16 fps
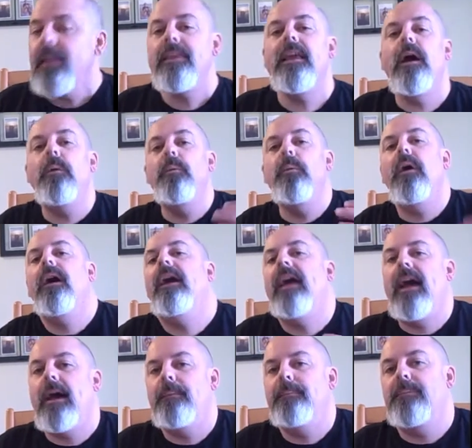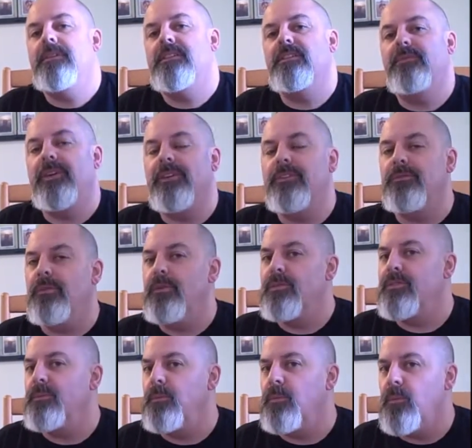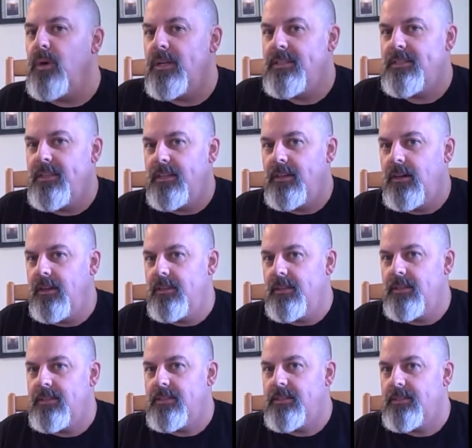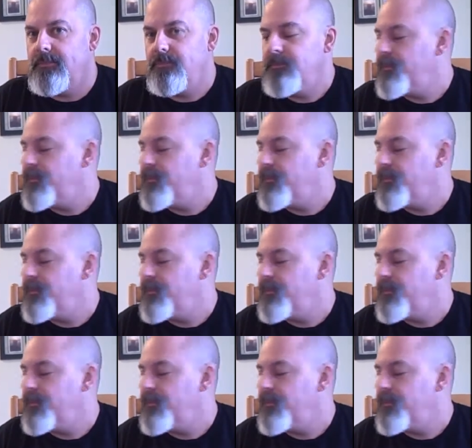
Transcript: Now, what happens if we throw some ones in on this?